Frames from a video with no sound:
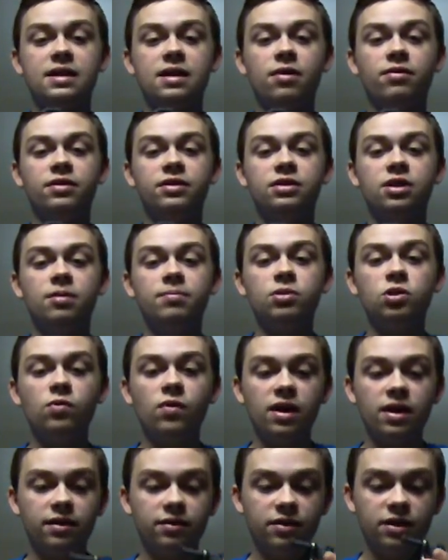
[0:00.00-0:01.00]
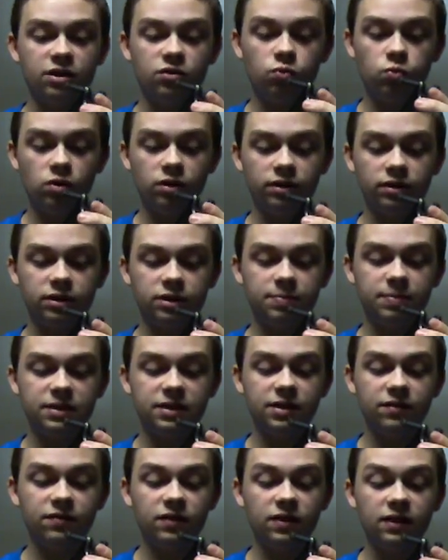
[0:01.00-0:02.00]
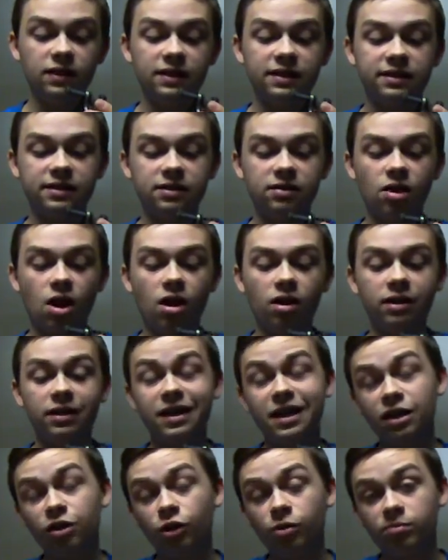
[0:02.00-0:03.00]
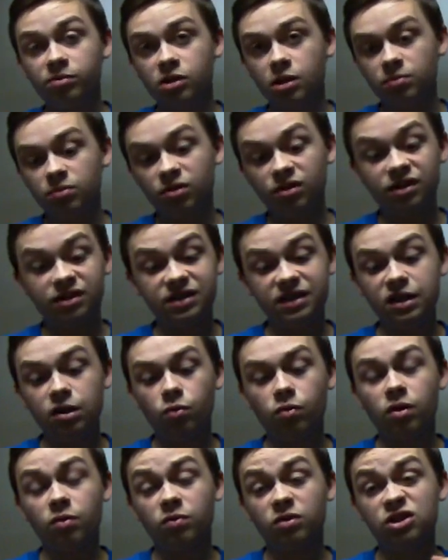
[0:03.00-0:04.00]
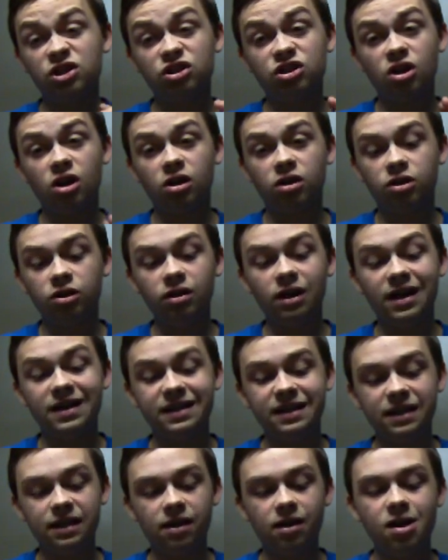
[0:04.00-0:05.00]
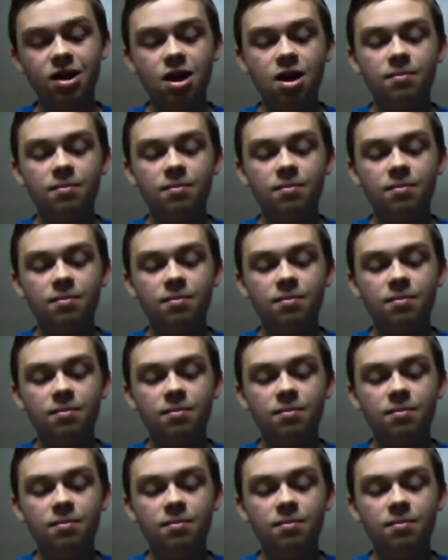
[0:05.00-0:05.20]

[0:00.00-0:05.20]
Now the WA, this one specifically, stock King Arms comes with the steel one, which is a good idea,